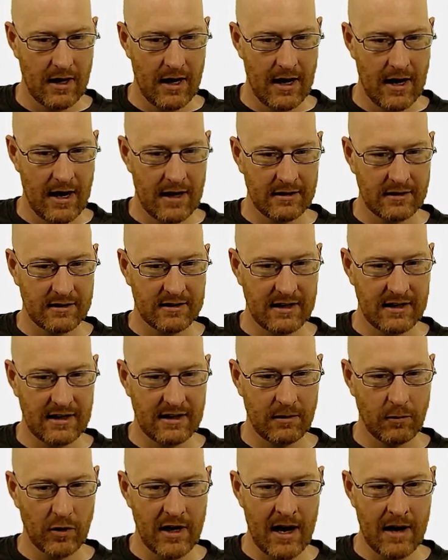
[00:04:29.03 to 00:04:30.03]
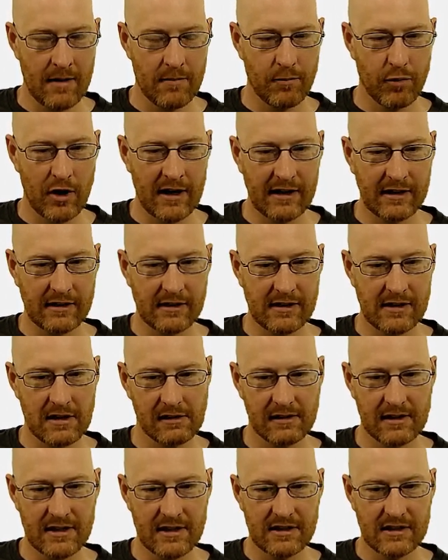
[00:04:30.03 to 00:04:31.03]
And let's see, we're not printing it to
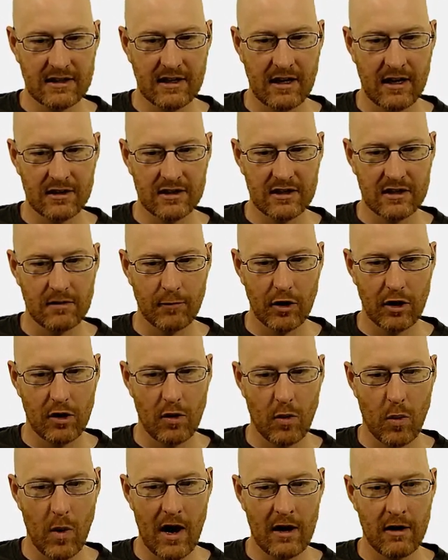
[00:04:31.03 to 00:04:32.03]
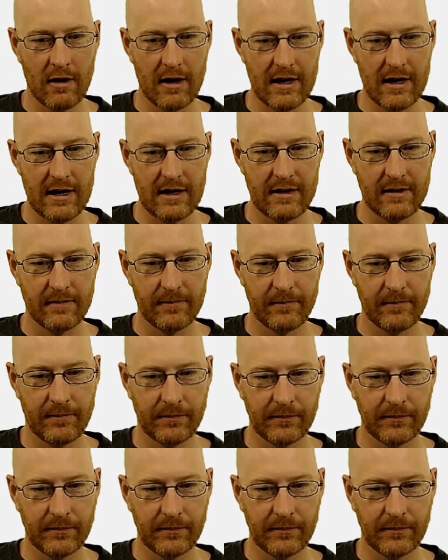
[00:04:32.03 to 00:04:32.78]
the list customer query